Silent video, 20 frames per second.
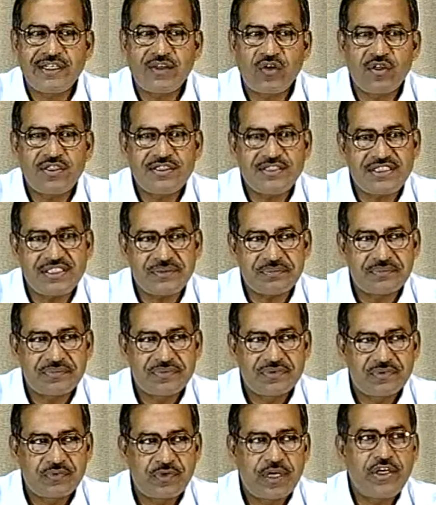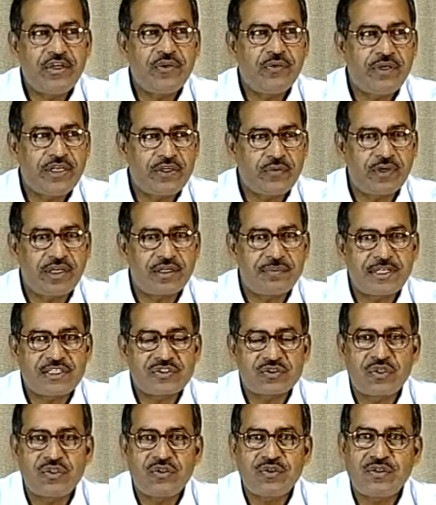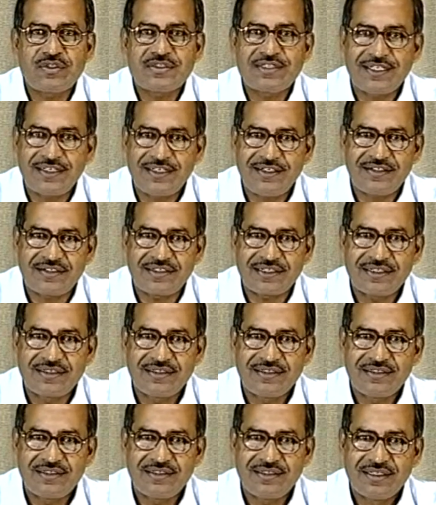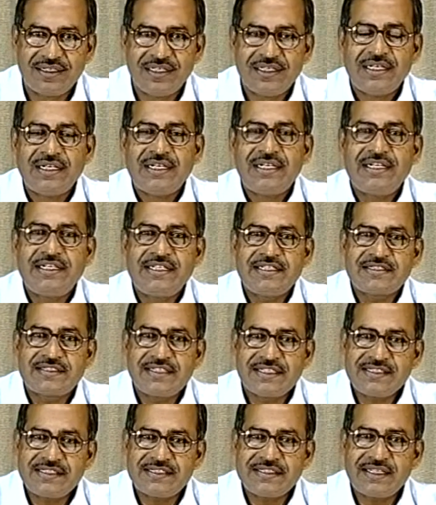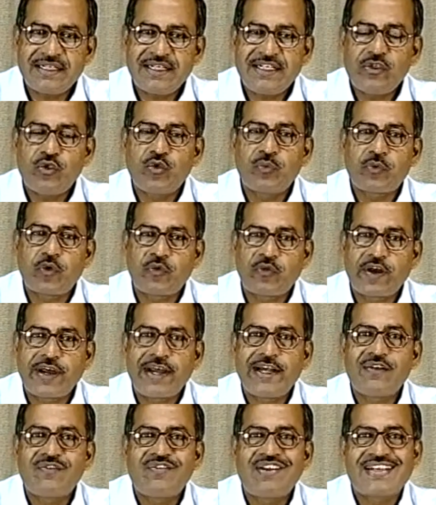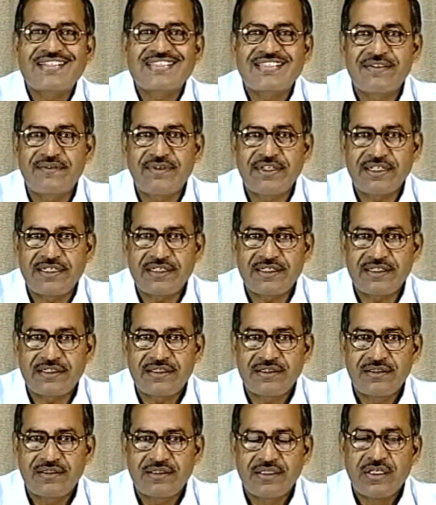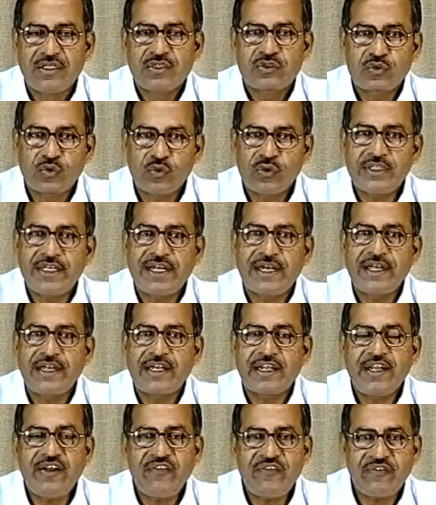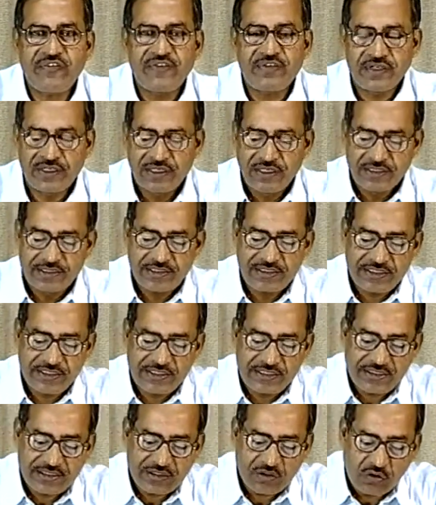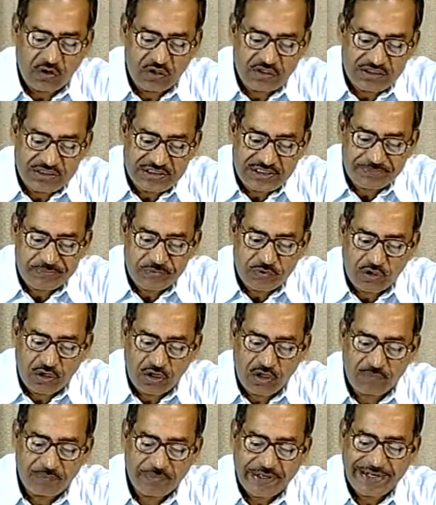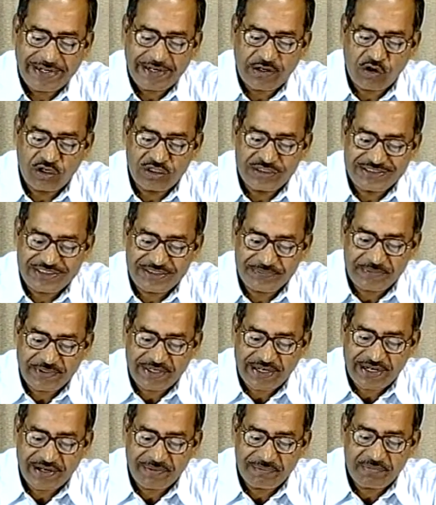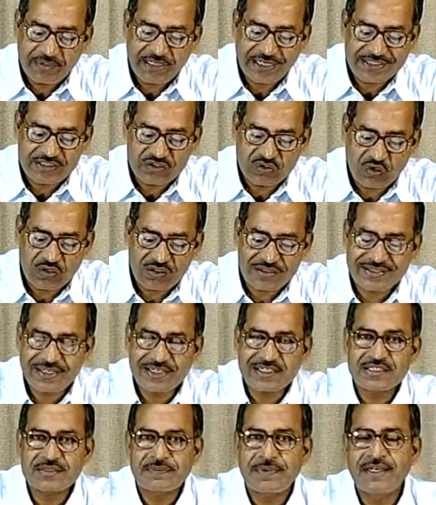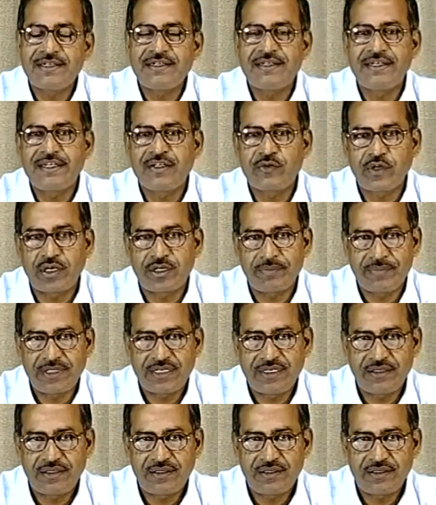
on chip. Why do you require bus control circuitry? It is necessary to provide flexibility, so that if the on-chip ROM and on-chip RAM does not satisfy the requirement,